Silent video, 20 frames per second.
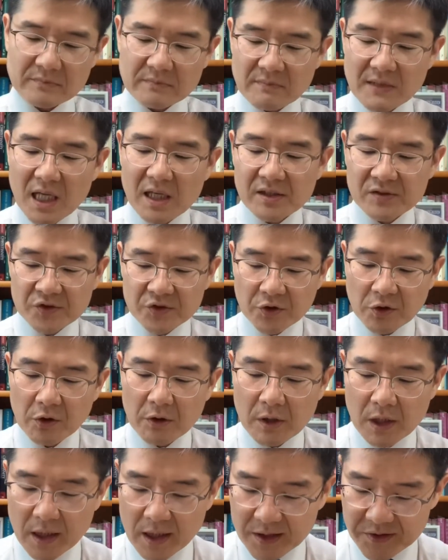
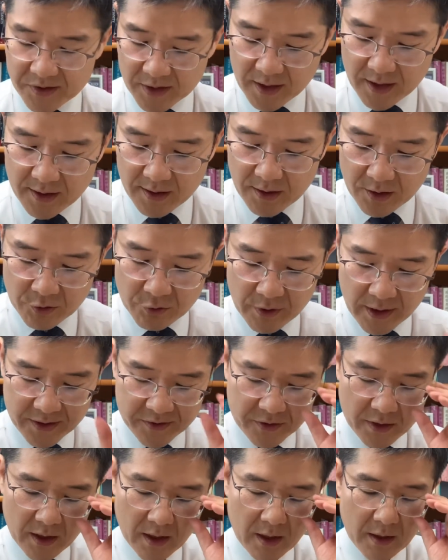scholars in the
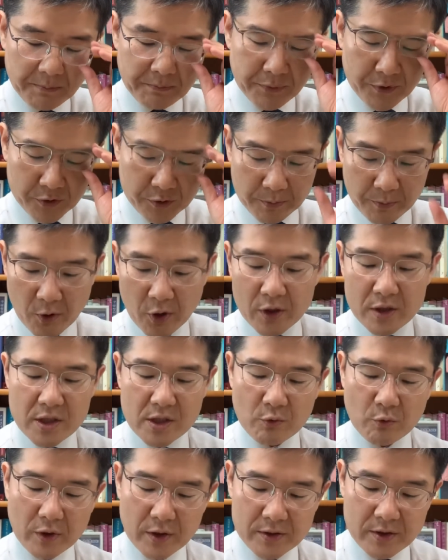U.S. Bruce Birch
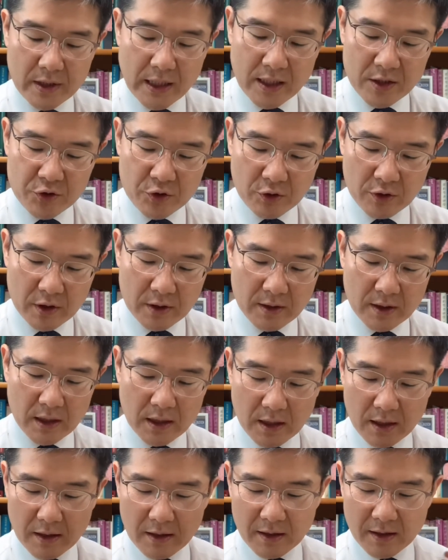was actually
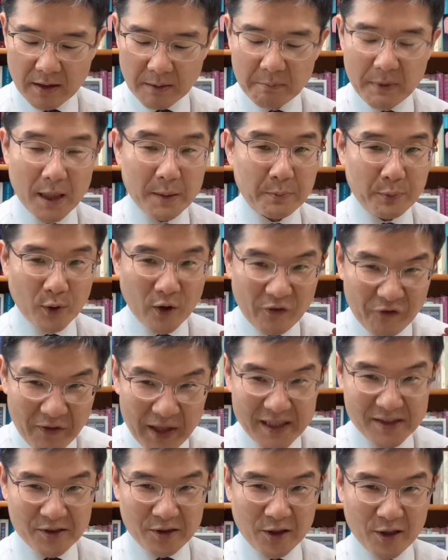my
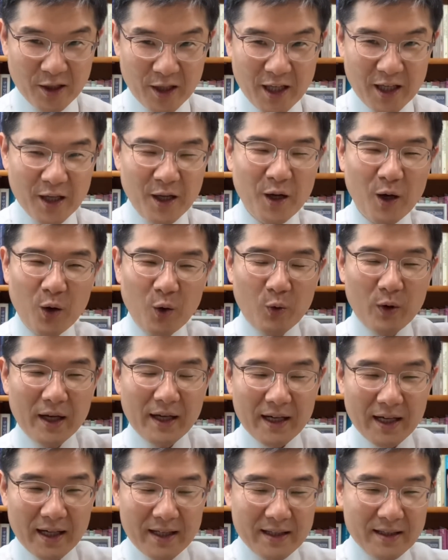professor when
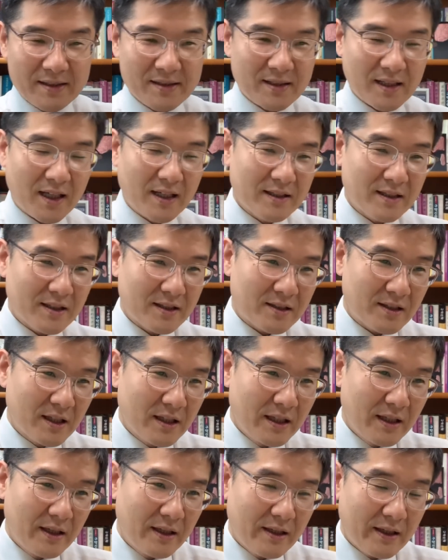I studied
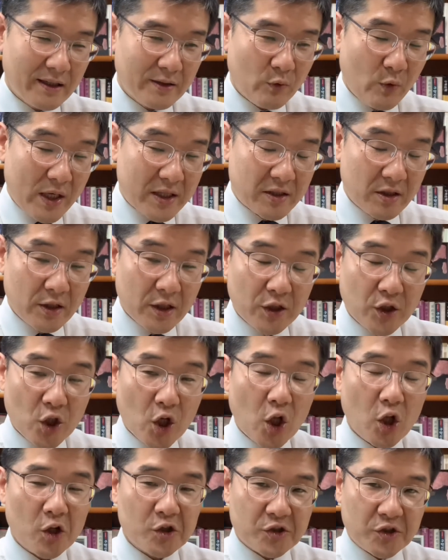at Wesley
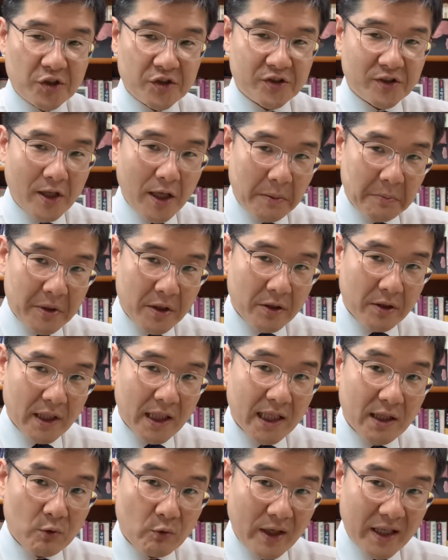Theological Seminary
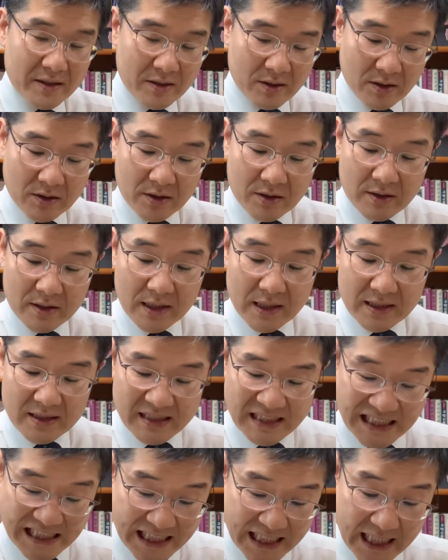in Washington,
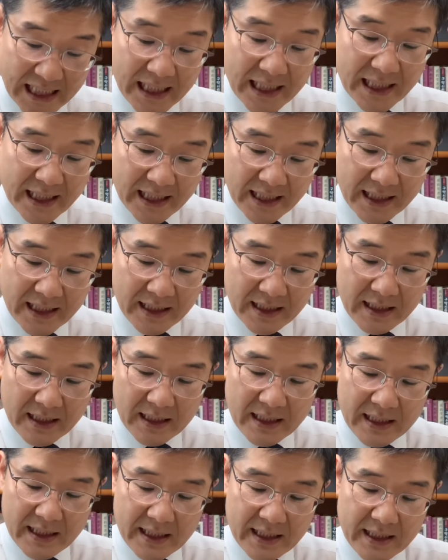D.C.
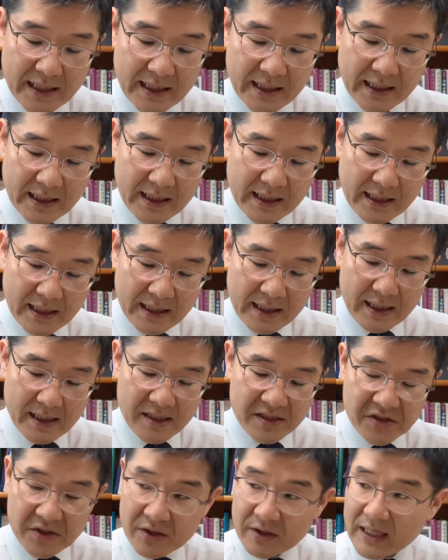He
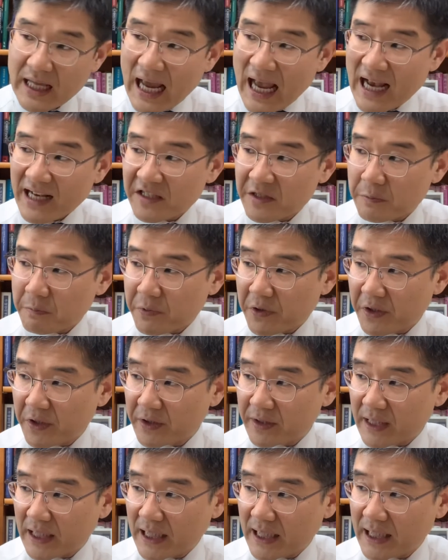is an
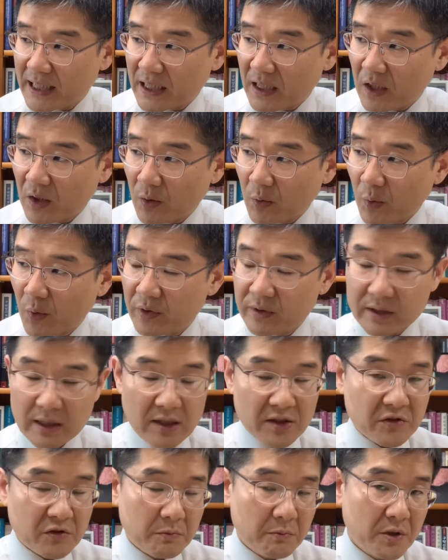expert in Old
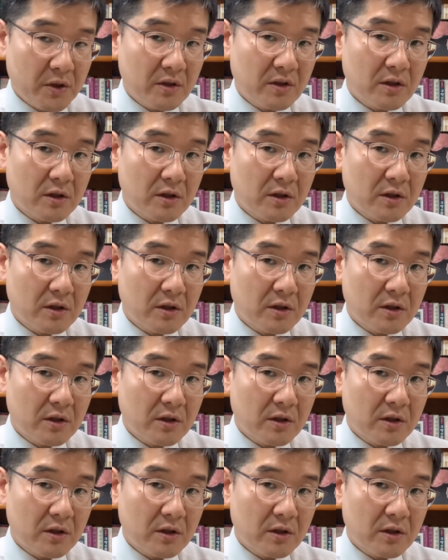Testament